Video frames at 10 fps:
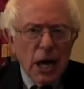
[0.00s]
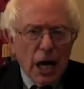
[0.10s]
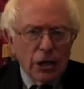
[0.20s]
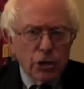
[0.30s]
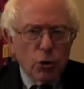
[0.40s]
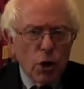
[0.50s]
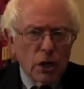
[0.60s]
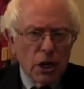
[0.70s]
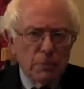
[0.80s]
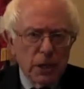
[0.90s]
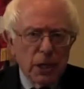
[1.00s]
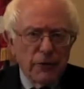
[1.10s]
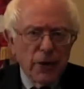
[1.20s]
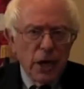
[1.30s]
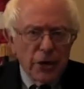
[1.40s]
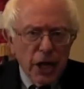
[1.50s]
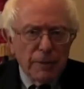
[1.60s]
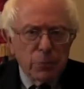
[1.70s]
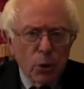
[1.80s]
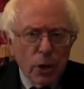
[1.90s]
I strongly believe that
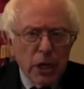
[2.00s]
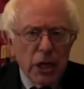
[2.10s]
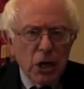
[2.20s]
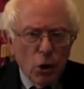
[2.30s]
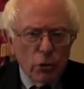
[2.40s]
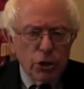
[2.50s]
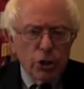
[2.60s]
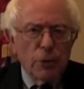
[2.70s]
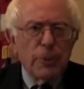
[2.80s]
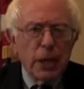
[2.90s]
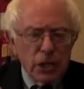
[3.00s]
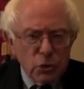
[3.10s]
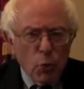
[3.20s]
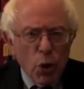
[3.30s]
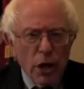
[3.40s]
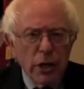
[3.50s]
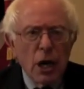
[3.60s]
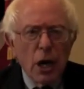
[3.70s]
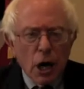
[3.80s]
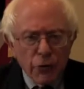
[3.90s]
employee ownership is
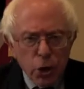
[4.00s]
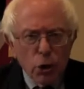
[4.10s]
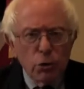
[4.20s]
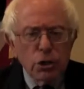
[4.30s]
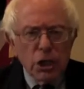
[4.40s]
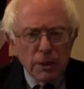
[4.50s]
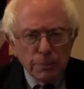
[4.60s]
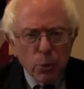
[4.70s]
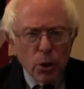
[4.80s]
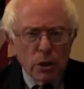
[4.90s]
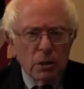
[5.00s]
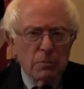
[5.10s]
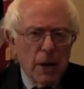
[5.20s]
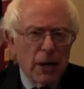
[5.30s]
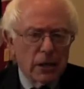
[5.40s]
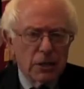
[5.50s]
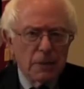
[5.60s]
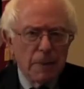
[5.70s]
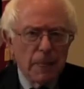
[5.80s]
one of those important models.